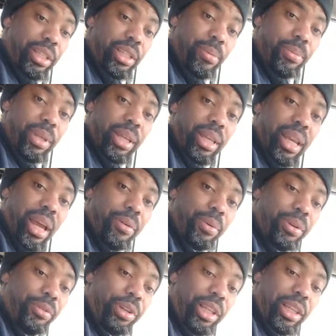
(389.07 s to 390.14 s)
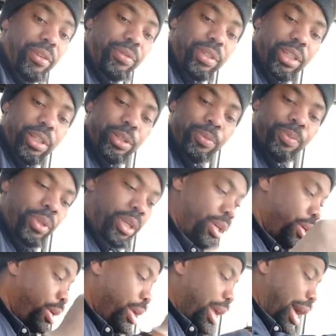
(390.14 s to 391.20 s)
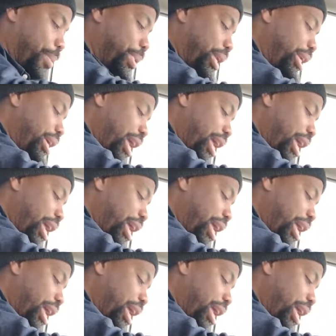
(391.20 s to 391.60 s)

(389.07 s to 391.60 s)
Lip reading: is something that I would really love to do. I'm gonna